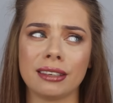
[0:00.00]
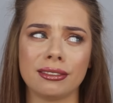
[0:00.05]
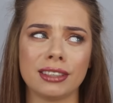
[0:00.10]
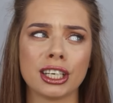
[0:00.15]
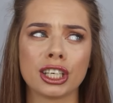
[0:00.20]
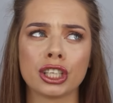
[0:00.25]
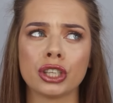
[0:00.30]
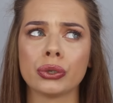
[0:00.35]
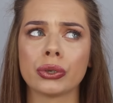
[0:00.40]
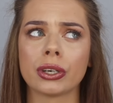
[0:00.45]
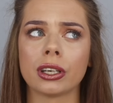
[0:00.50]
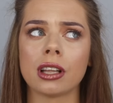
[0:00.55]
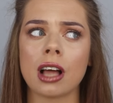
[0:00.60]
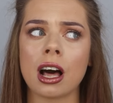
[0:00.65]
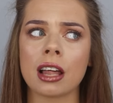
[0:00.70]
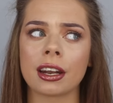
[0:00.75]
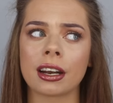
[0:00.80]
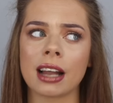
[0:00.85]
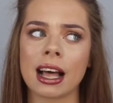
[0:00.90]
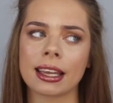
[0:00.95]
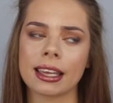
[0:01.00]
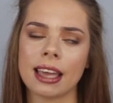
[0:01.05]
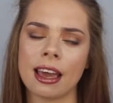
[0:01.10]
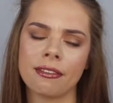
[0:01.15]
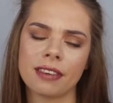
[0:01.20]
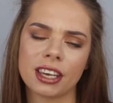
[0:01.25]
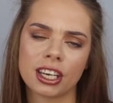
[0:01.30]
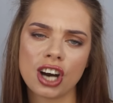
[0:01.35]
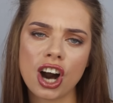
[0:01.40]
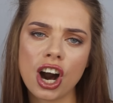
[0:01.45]
include a lot of like
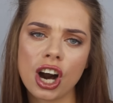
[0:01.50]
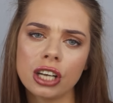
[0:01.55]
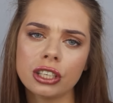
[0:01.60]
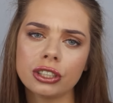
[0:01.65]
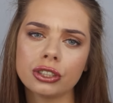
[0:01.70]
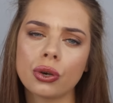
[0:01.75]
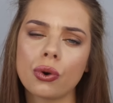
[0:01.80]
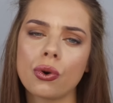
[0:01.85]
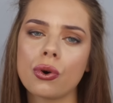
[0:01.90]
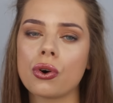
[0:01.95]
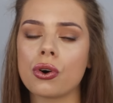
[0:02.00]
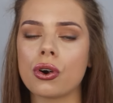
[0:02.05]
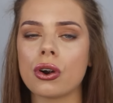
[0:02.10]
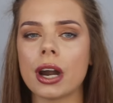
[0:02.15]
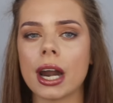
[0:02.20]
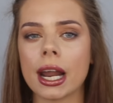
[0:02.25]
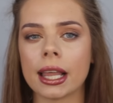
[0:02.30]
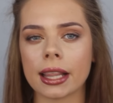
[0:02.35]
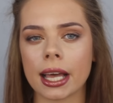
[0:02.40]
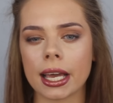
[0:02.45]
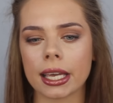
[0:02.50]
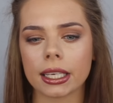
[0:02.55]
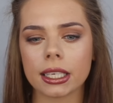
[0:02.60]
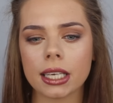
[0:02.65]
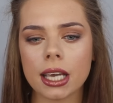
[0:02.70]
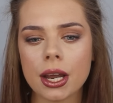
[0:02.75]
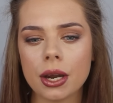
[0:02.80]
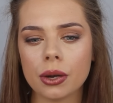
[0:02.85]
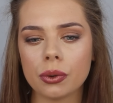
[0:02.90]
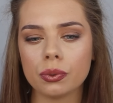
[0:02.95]
heavy contour and like
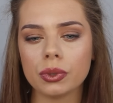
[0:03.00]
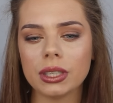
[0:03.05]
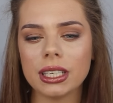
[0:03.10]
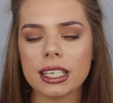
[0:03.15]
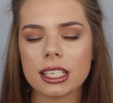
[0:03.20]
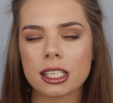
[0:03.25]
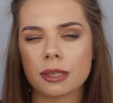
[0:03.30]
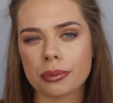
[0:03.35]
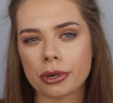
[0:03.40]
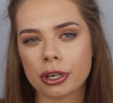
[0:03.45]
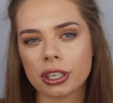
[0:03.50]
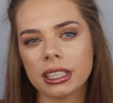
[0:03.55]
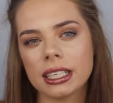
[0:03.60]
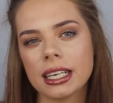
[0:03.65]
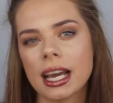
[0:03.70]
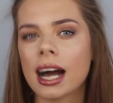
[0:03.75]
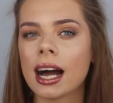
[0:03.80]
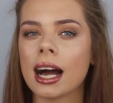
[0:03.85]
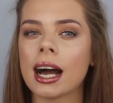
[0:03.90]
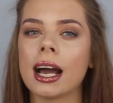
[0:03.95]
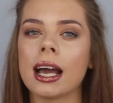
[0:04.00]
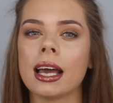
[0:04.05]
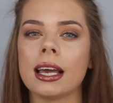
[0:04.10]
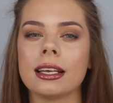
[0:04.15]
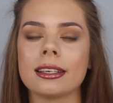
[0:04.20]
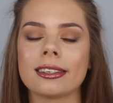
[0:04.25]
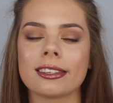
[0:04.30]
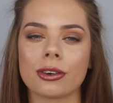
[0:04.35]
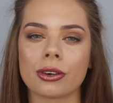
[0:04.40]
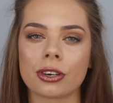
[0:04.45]
really sparkly
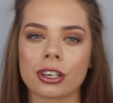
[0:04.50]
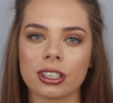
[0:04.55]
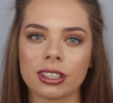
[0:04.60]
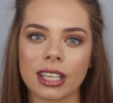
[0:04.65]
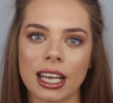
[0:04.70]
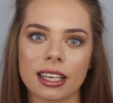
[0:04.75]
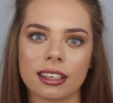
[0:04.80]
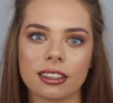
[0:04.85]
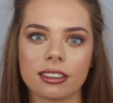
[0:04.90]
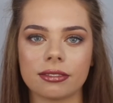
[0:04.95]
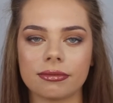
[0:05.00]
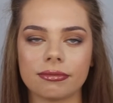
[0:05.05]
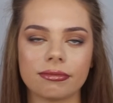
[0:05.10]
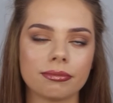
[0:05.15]
eyes or like